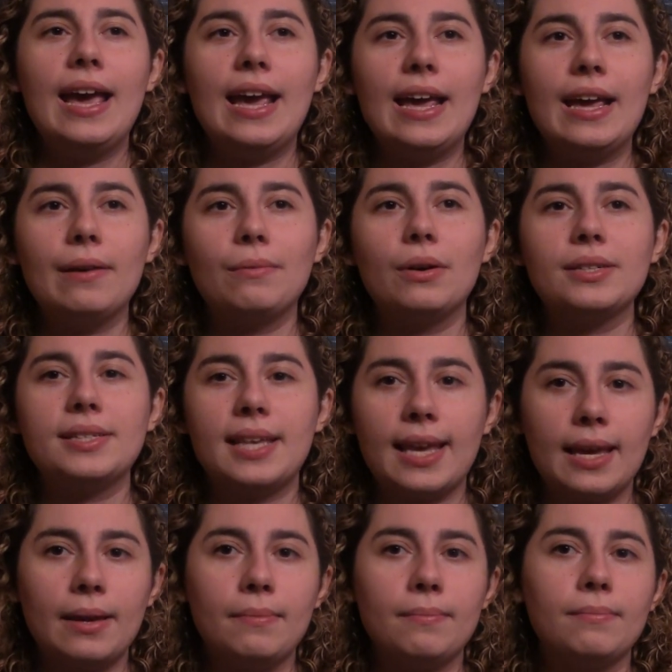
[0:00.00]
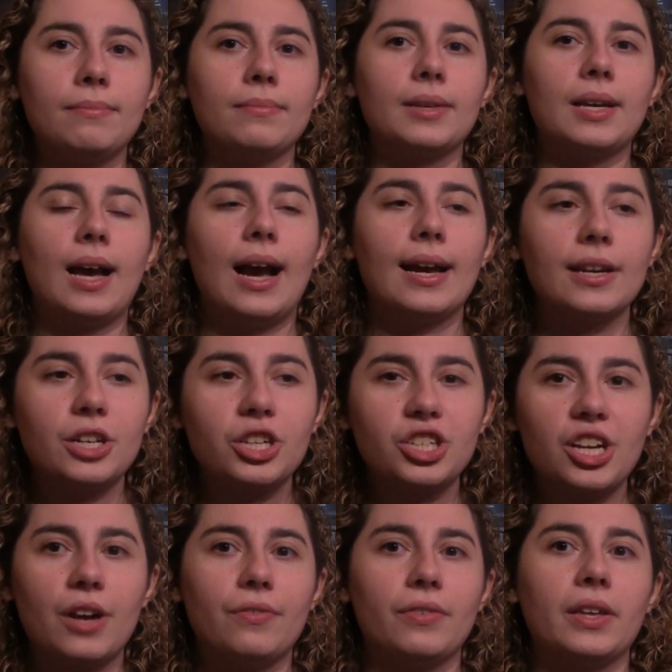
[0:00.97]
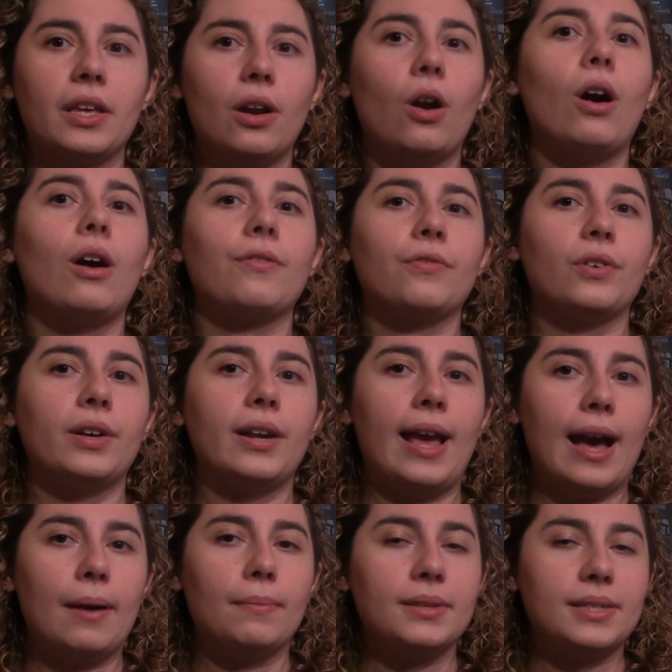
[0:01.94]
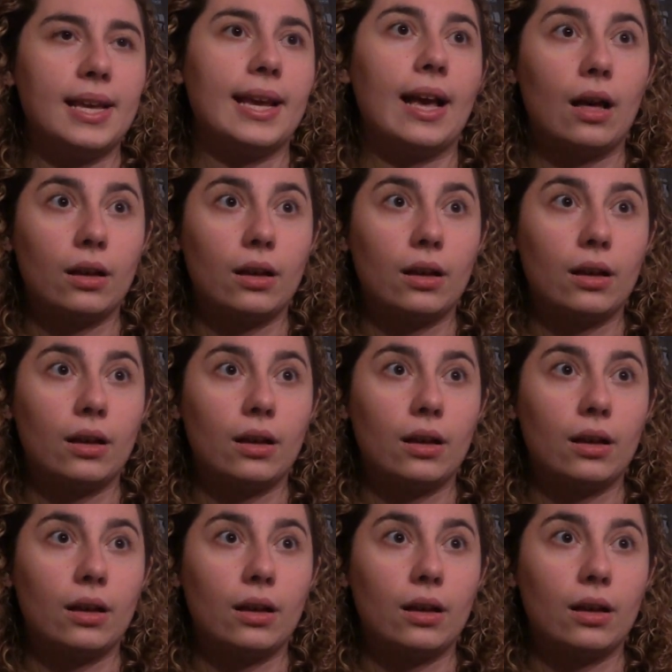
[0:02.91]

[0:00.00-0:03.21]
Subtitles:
It was him kind of shoving it off for now, but saying,